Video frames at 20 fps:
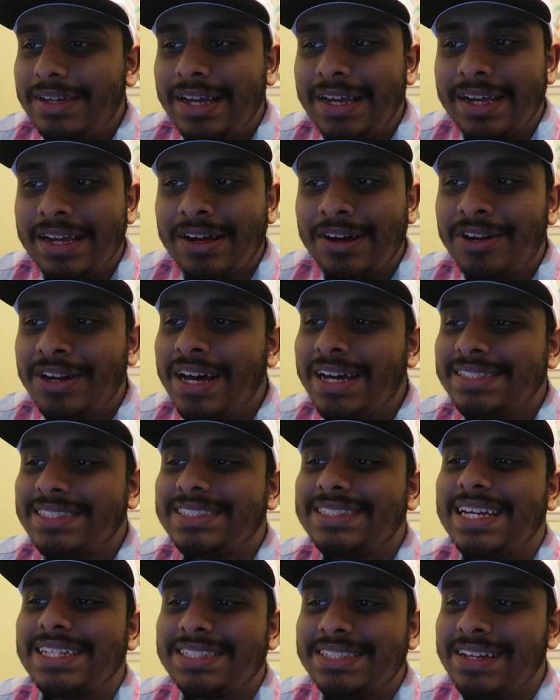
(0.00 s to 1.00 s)
There you go.
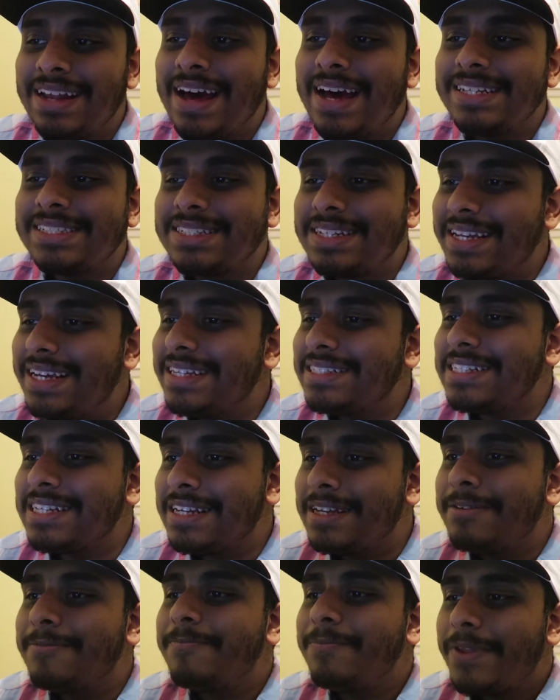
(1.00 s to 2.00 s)
That's nice and easy.
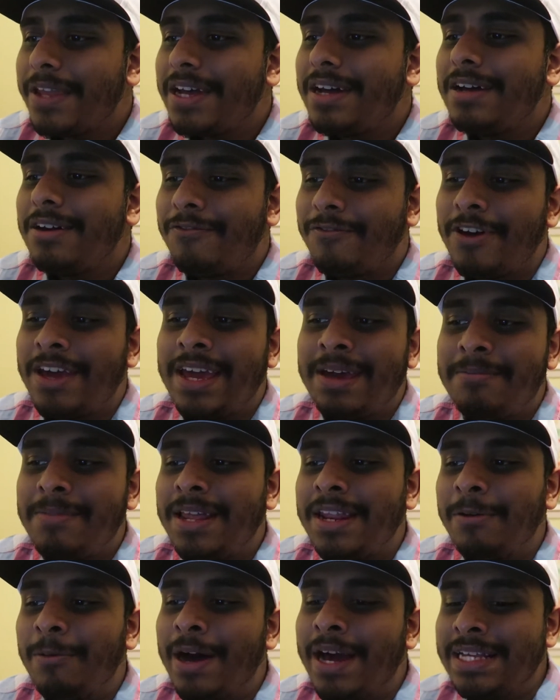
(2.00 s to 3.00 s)
For him,
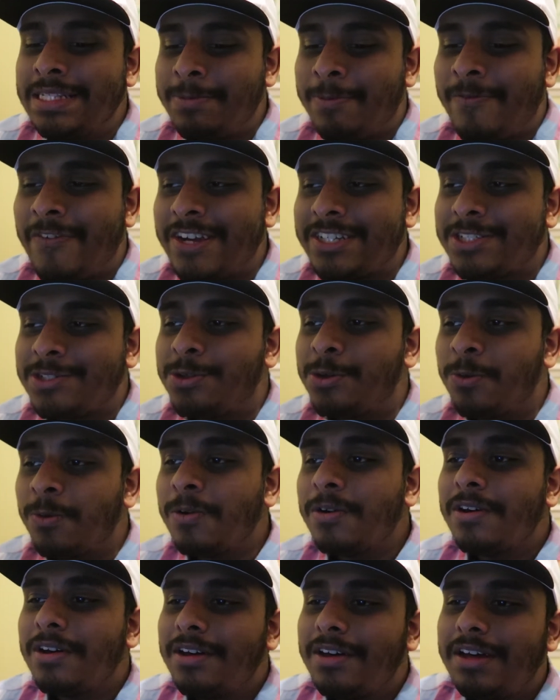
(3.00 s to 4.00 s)
anyway. He's a professional.
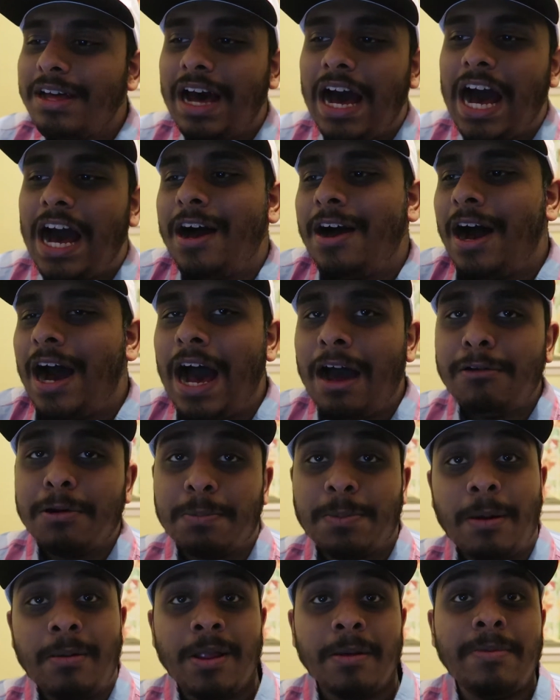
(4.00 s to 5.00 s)
I
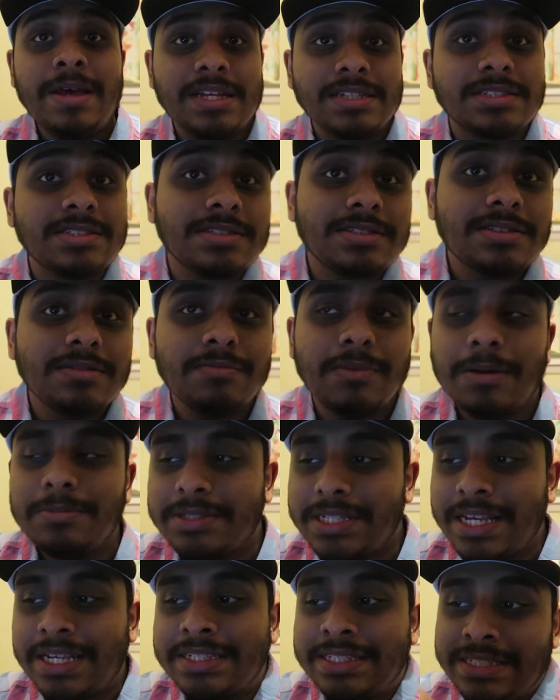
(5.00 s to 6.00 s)
would probably miss, but I'm
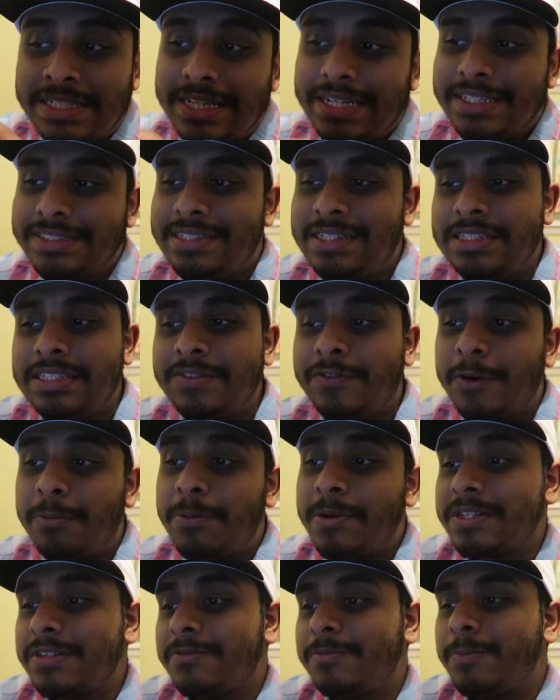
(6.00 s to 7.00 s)
saying it's easy for a
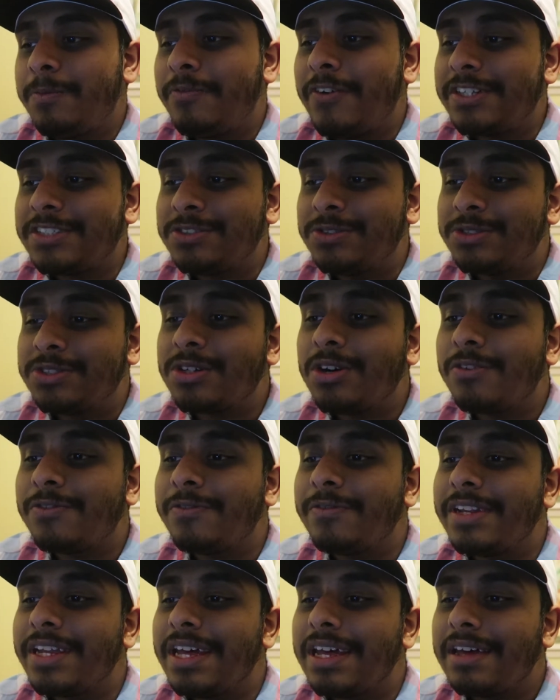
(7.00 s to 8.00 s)
professional to score
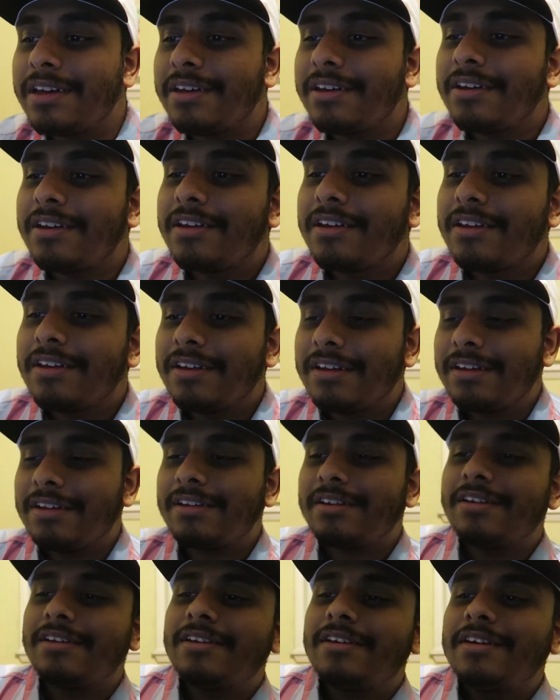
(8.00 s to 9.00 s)
from there.
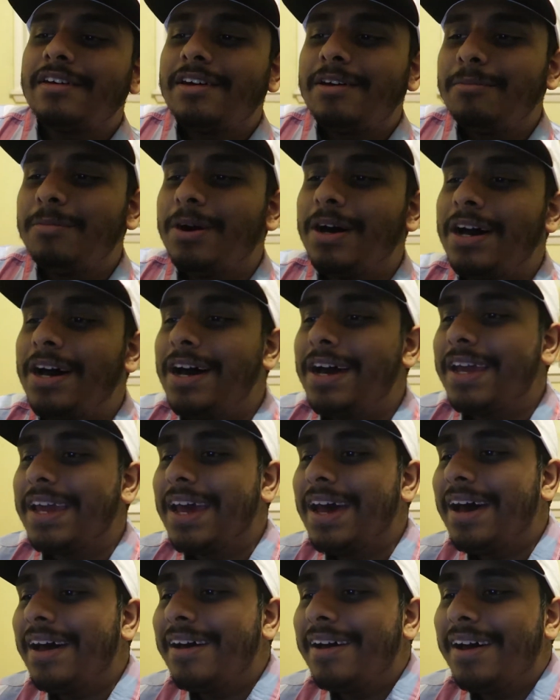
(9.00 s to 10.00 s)
But
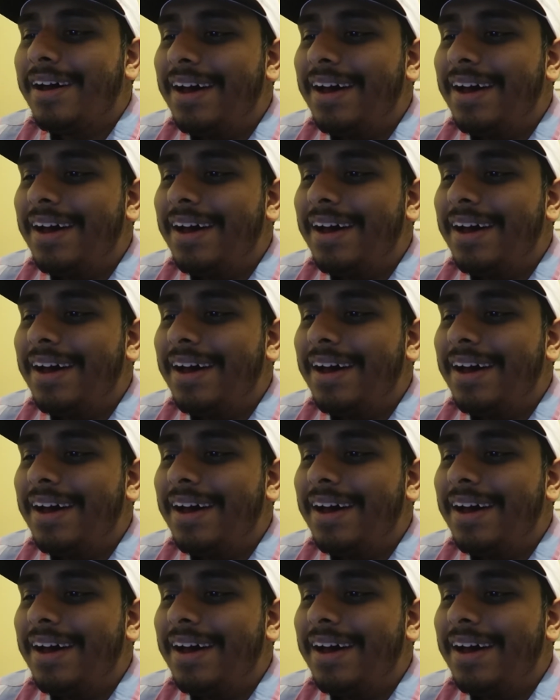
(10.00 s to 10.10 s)
yeah.